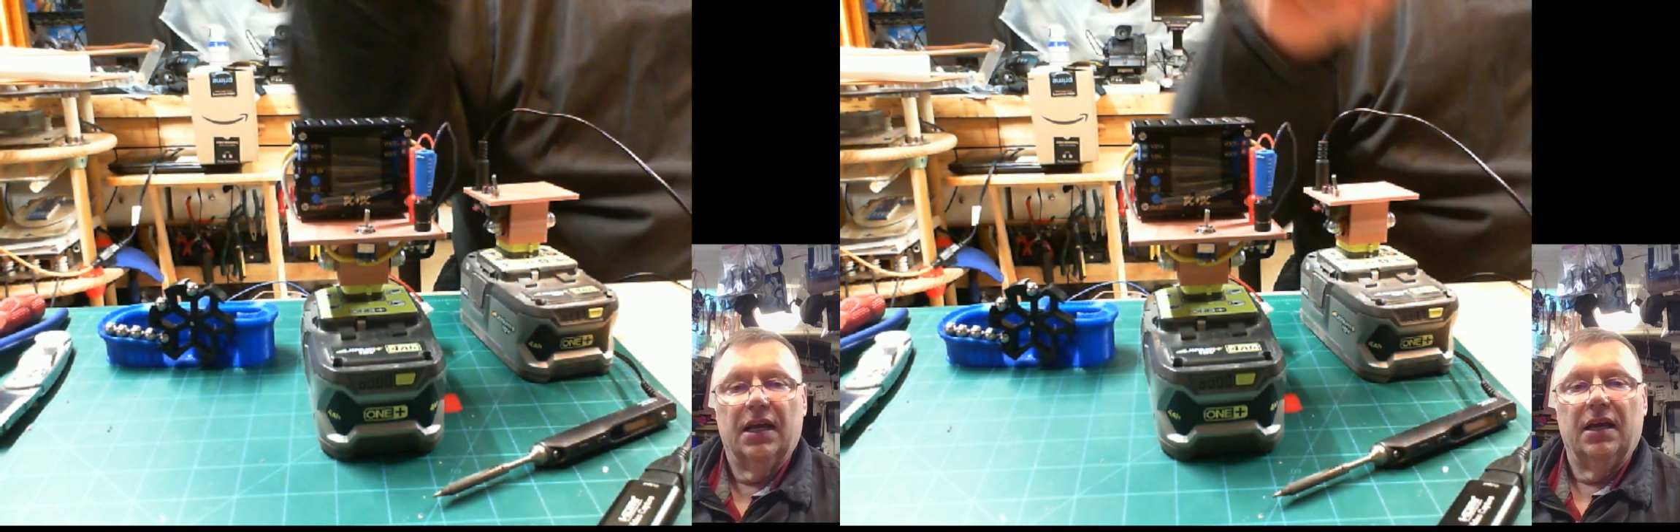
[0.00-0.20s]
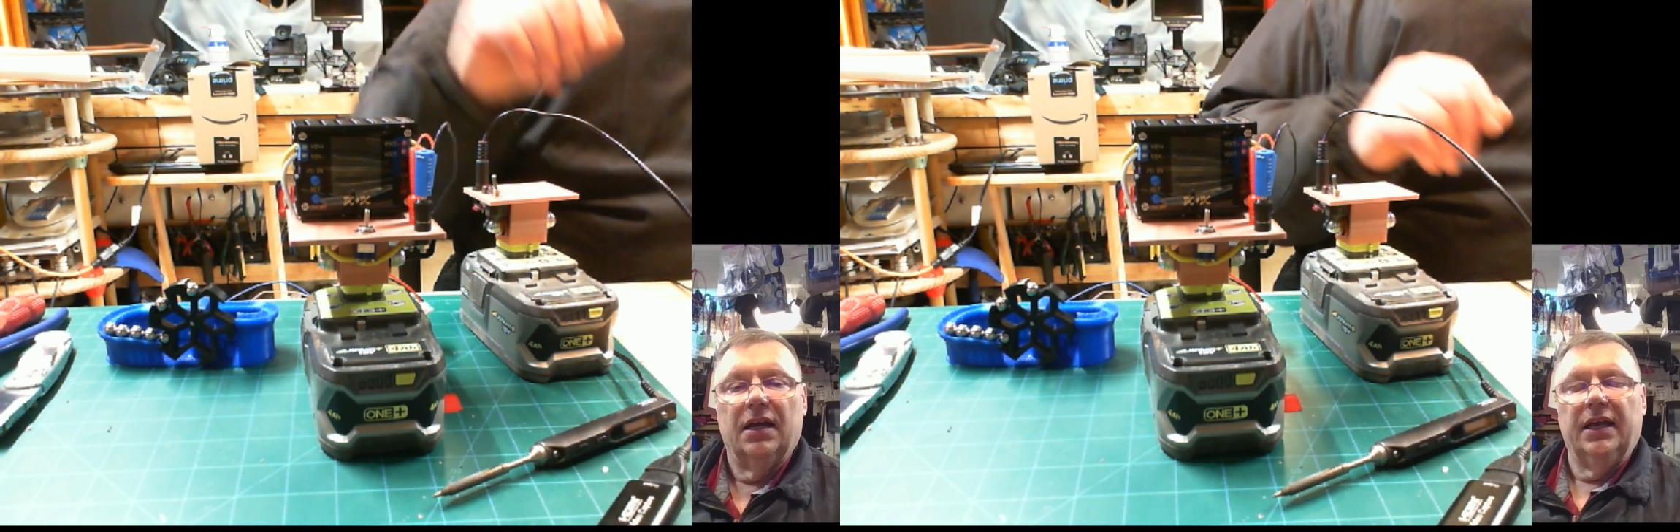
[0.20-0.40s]

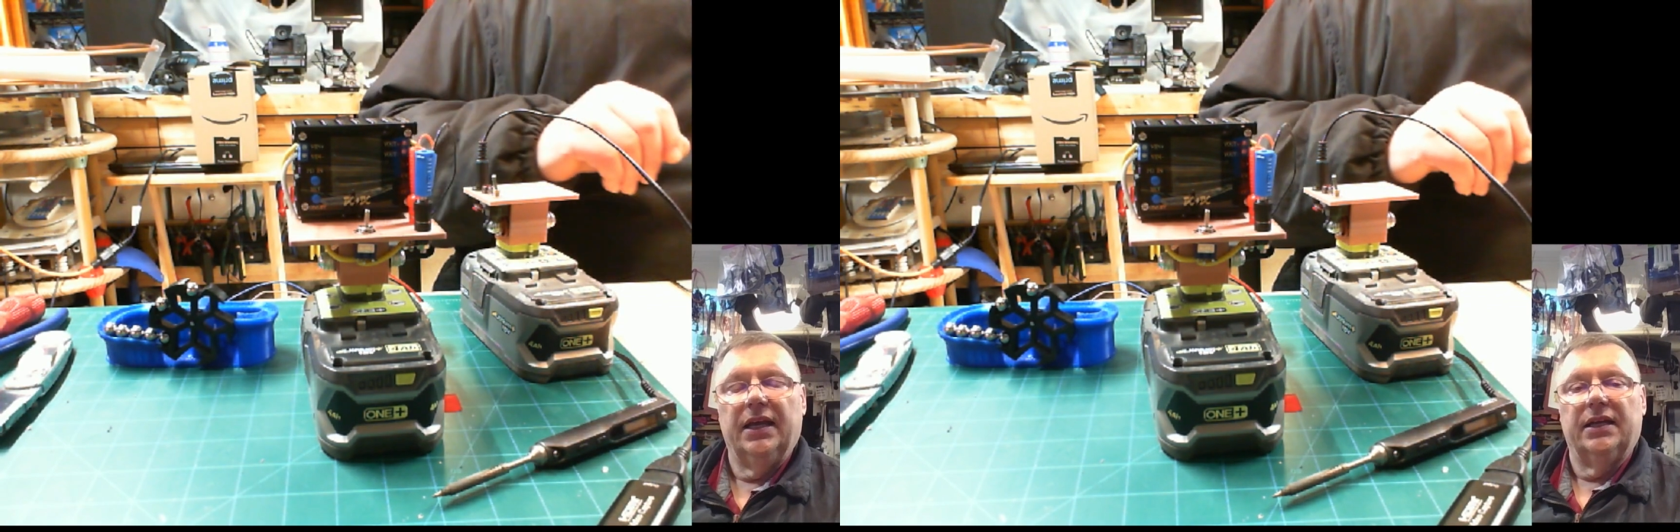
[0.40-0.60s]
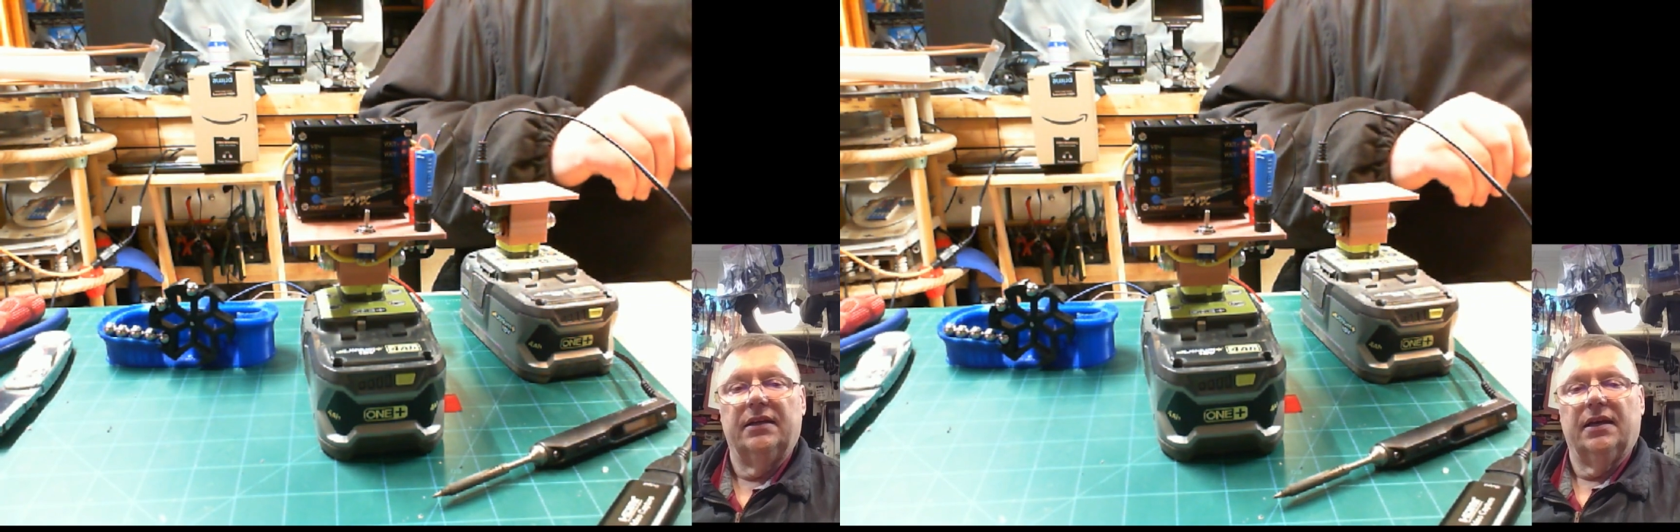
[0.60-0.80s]

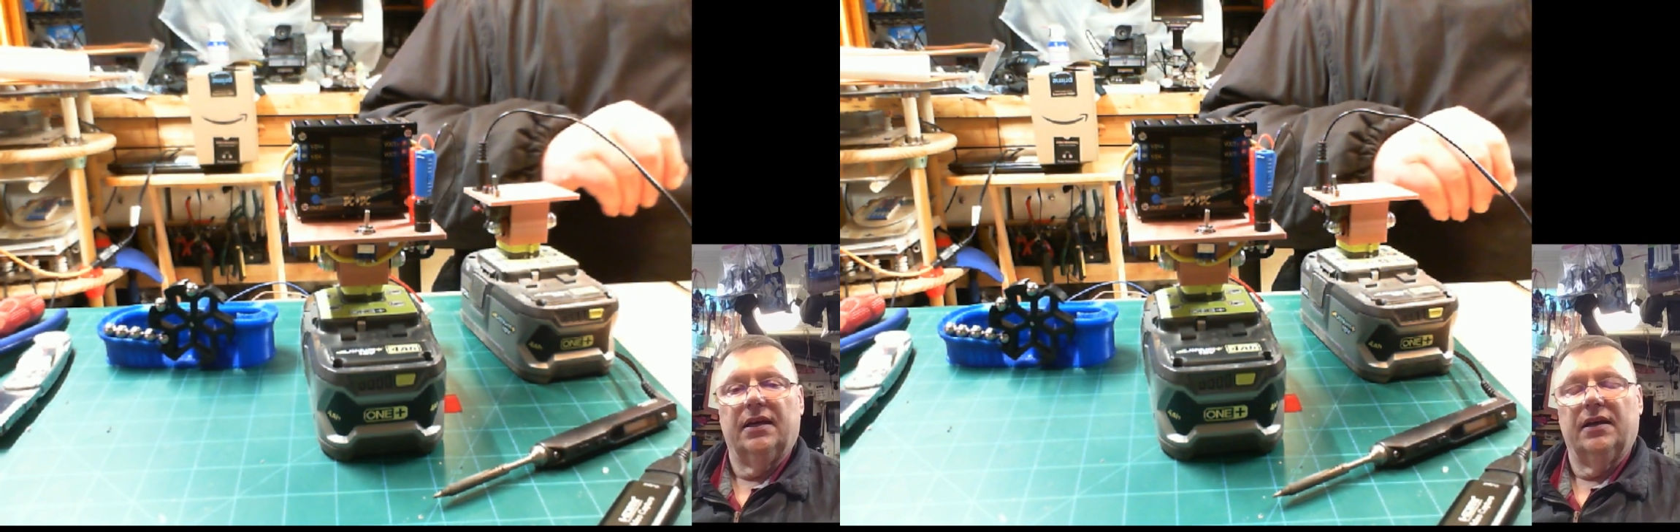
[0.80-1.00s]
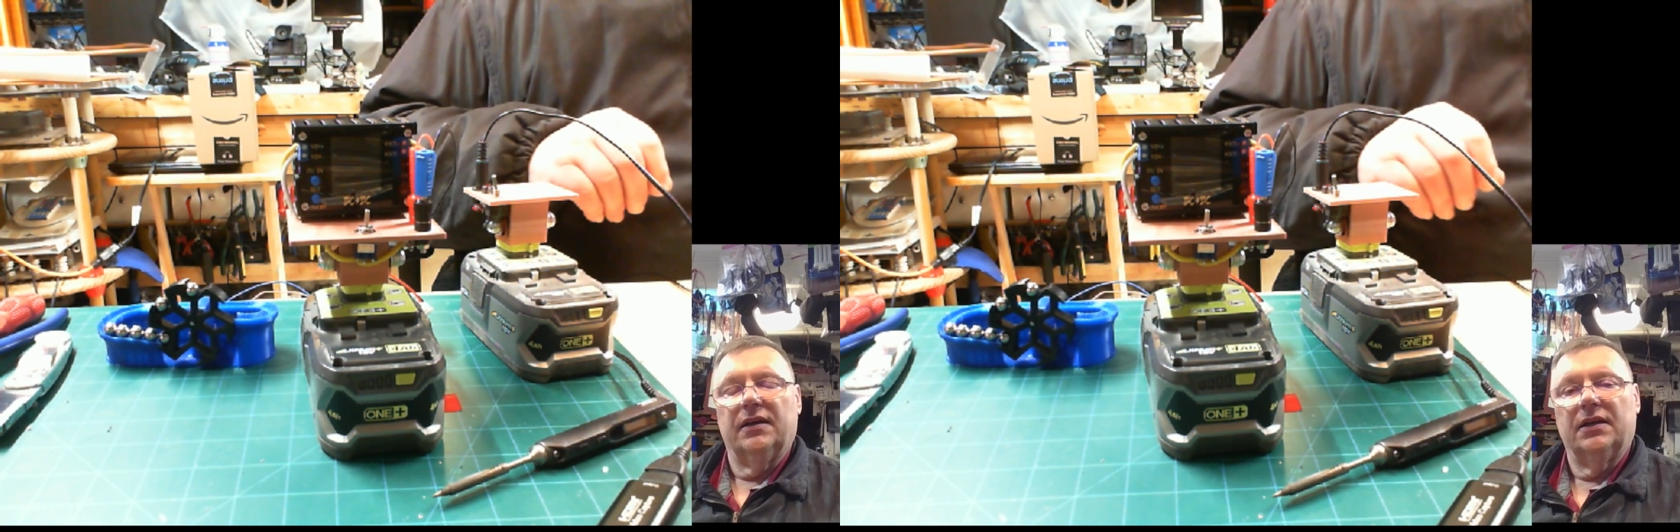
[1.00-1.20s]
and
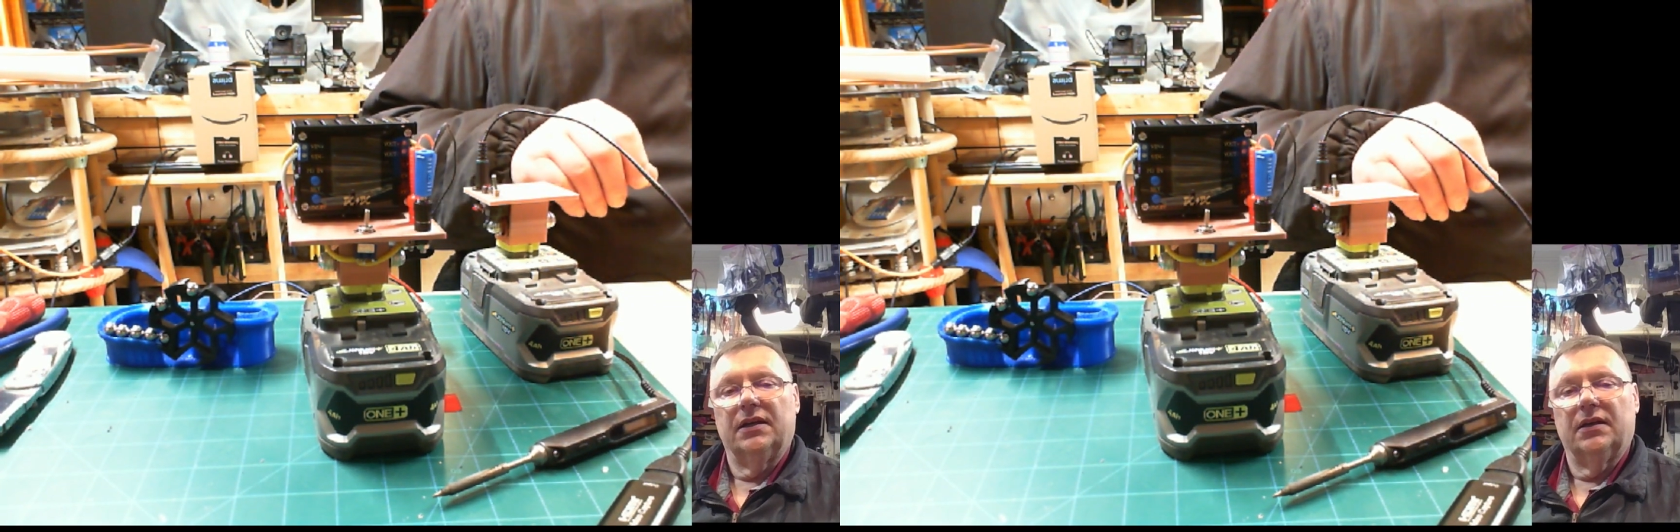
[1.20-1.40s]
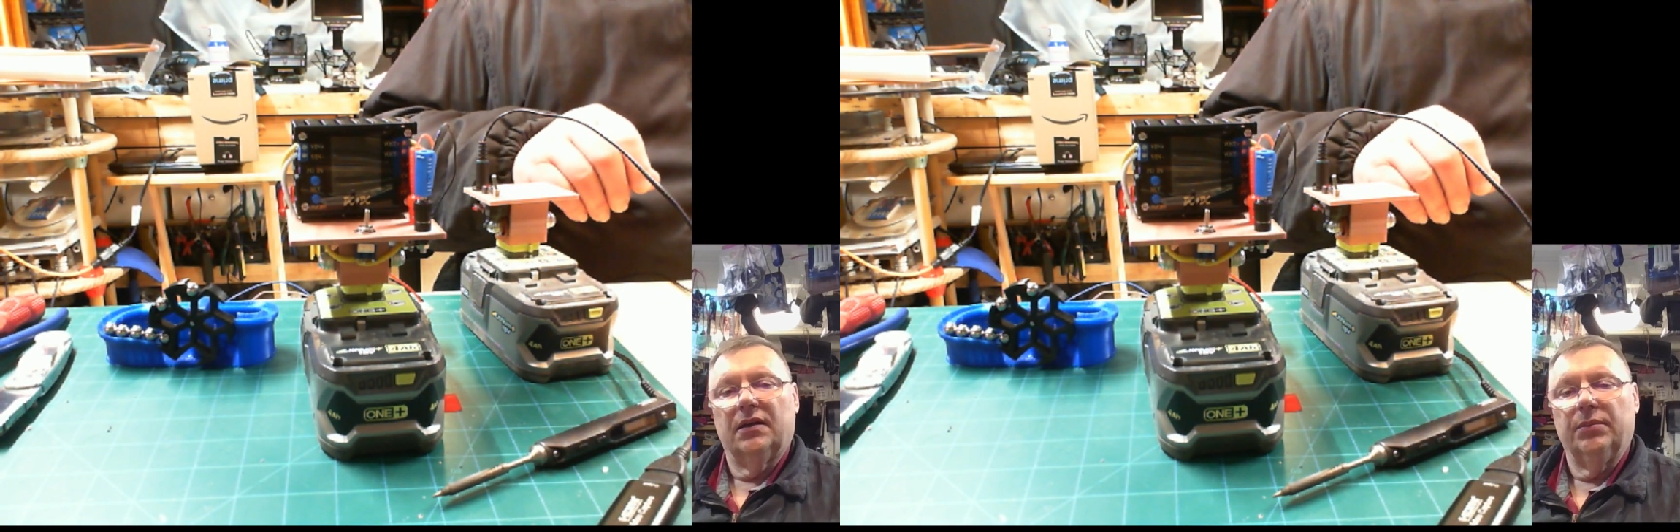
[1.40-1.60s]

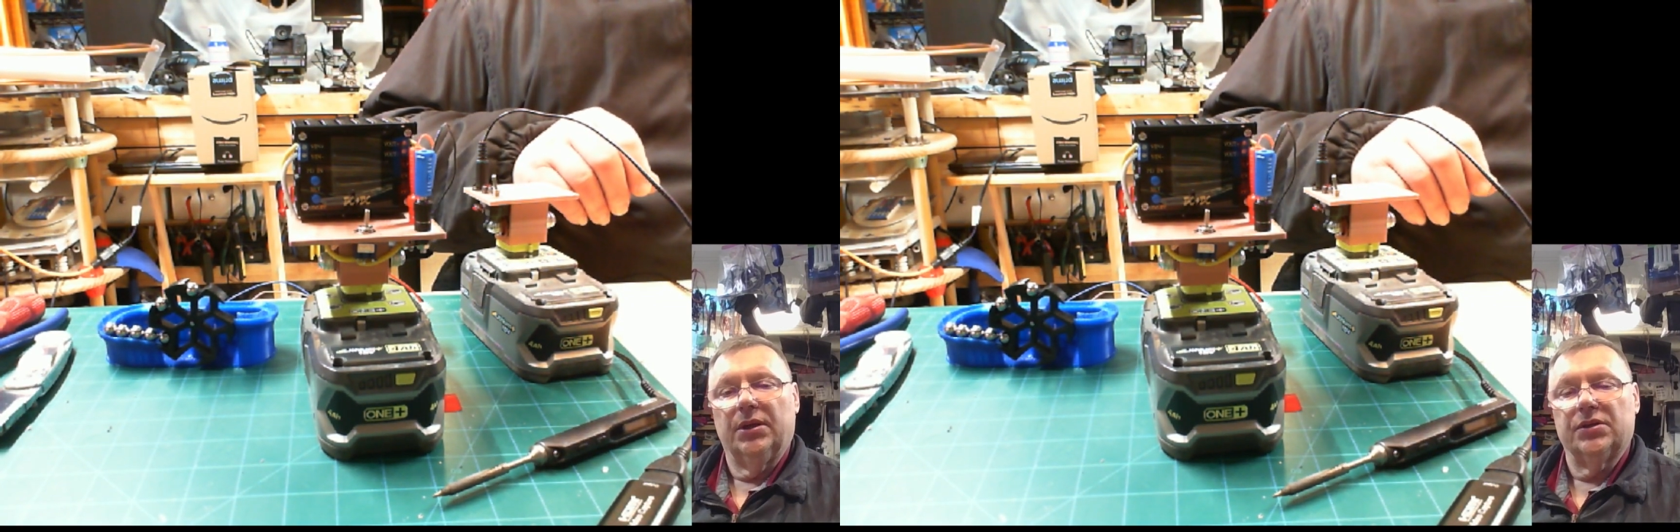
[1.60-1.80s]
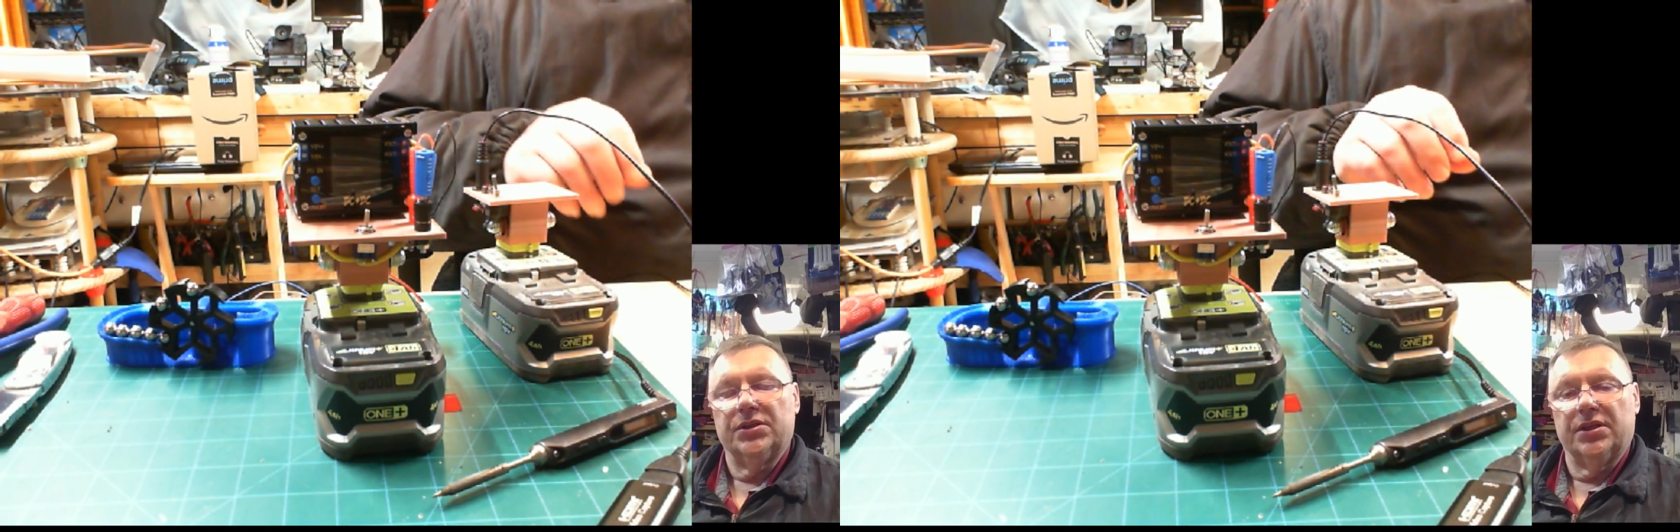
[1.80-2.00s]
because